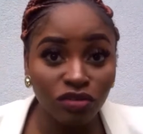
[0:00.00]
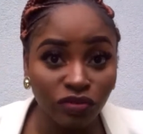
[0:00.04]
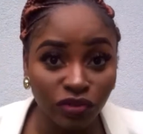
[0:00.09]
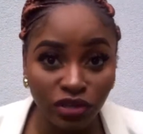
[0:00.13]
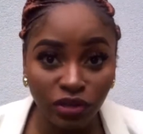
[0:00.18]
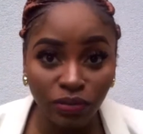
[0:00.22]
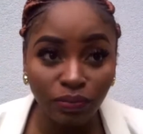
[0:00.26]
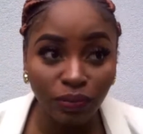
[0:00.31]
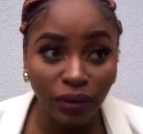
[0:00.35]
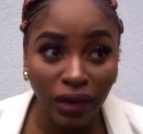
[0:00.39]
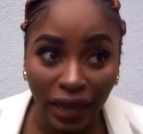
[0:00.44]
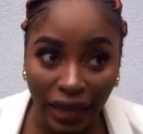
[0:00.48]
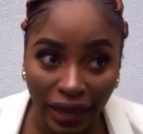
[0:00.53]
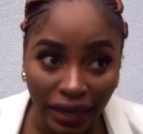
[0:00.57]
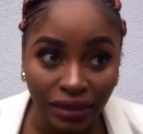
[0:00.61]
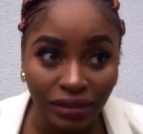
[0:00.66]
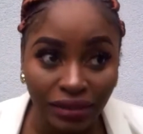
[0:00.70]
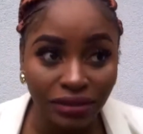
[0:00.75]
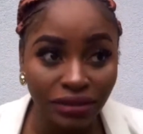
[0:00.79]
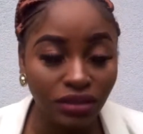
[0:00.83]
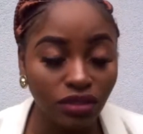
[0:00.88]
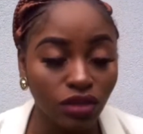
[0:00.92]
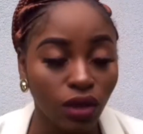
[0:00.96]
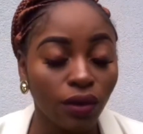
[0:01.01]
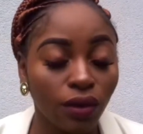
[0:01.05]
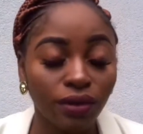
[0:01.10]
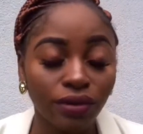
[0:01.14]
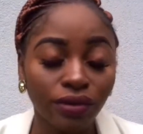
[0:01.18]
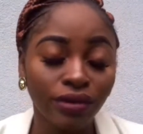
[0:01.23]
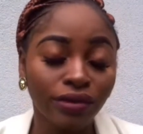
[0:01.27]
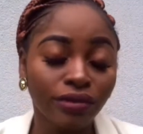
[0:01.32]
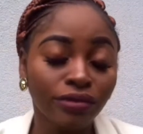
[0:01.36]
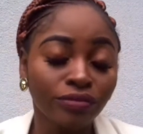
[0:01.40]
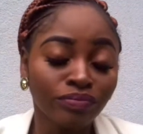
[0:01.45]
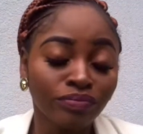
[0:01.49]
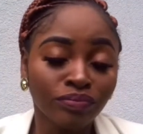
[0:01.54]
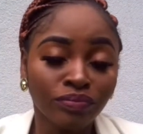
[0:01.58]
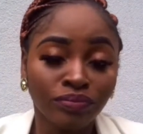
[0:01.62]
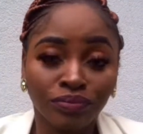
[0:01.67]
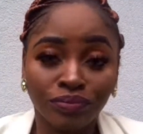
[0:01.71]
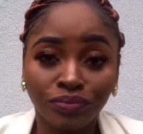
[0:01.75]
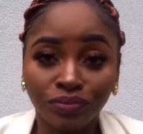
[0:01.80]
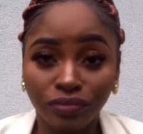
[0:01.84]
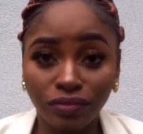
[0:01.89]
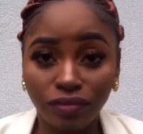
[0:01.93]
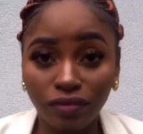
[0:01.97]
over the place. So
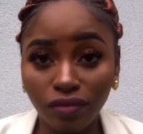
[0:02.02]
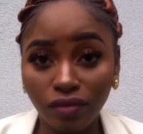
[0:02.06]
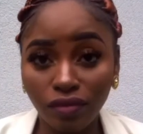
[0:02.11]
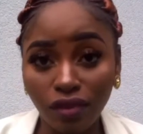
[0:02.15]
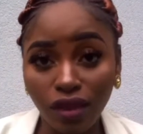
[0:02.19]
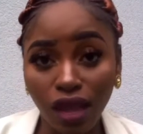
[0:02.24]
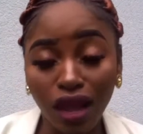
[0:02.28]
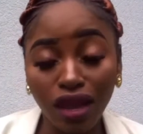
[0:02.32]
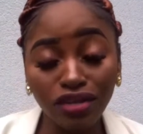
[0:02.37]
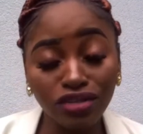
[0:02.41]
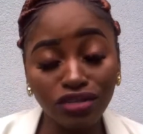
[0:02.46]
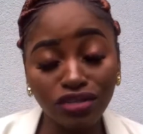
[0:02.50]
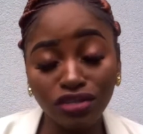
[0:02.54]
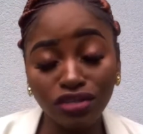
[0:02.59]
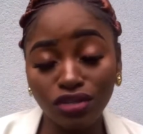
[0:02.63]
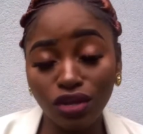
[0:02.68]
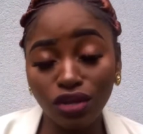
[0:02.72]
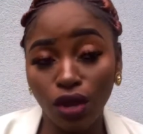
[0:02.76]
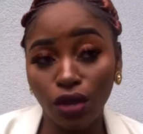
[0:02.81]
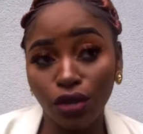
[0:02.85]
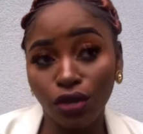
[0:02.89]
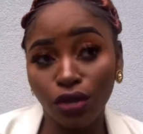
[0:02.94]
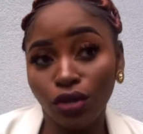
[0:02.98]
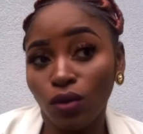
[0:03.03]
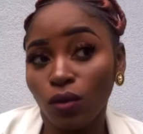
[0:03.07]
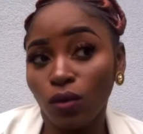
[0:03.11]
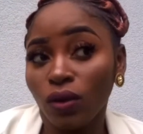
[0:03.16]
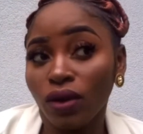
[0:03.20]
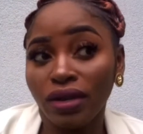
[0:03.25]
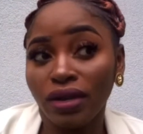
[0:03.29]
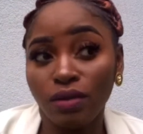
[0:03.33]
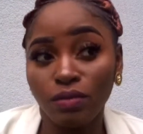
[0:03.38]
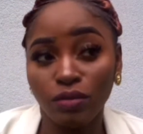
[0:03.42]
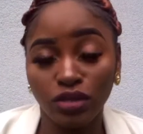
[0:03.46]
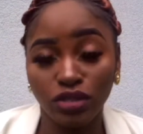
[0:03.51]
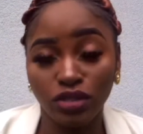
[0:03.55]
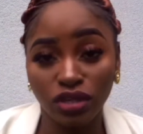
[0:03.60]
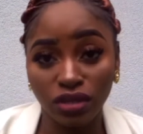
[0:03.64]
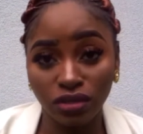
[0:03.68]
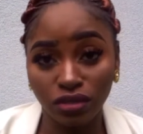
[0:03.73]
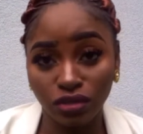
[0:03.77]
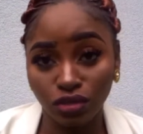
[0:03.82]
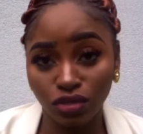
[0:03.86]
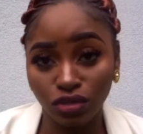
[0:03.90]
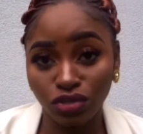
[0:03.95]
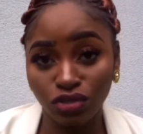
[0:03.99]
I just thought, you know what, let me
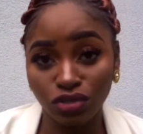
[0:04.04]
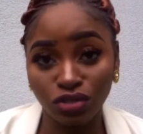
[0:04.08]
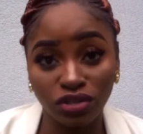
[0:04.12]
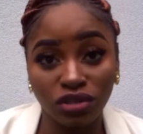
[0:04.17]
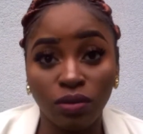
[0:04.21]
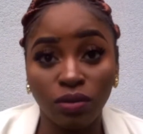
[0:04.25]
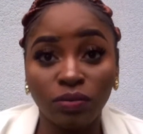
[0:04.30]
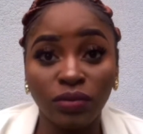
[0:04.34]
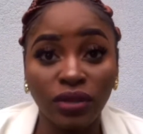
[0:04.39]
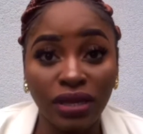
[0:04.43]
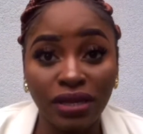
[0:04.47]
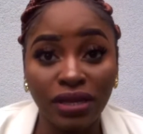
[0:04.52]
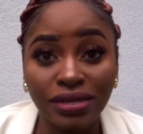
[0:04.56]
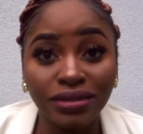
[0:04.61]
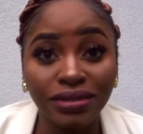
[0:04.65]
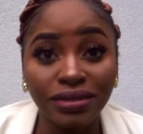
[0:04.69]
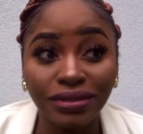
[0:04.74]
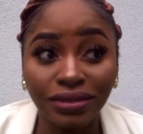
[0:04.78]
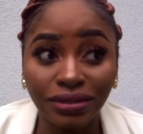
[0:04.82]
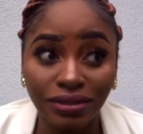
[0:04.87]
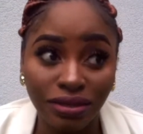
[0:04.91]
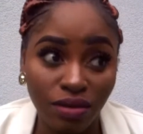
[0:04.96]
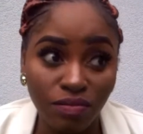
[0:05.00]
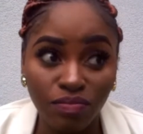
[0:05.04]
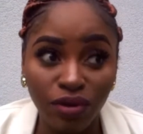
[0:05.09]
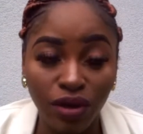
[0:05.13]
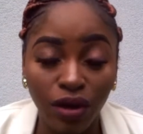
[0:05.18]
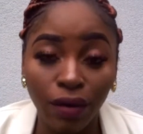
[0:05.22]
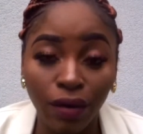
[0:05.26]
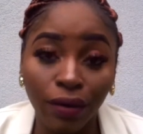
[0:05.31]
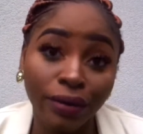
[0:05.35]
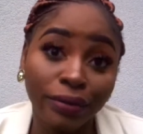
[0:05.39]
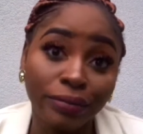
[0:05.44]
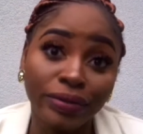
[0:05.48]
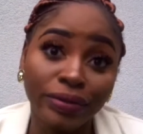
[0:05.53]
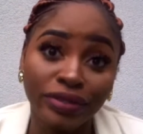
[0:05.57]
just do something simple.